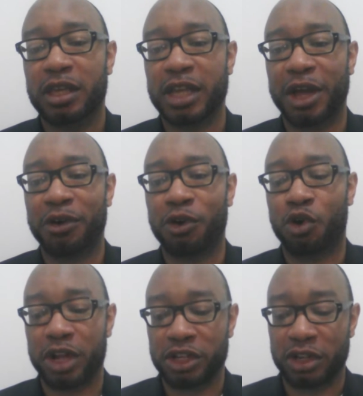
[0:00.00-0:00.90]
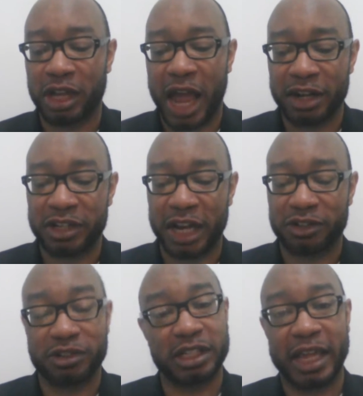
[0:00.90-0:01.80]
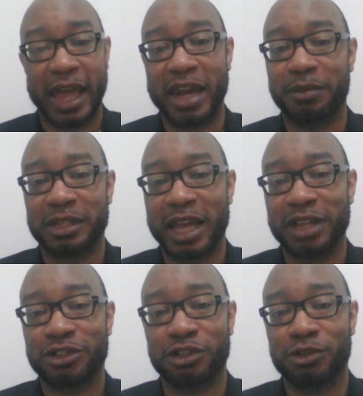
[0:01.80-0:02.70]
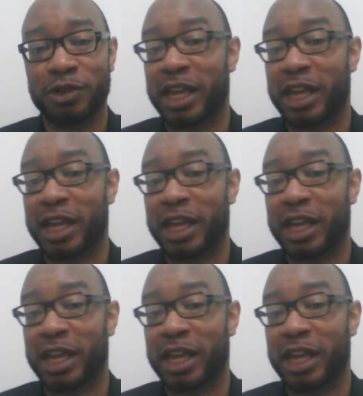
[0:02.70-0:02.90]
Now, according to the lie detector that they had him attached to,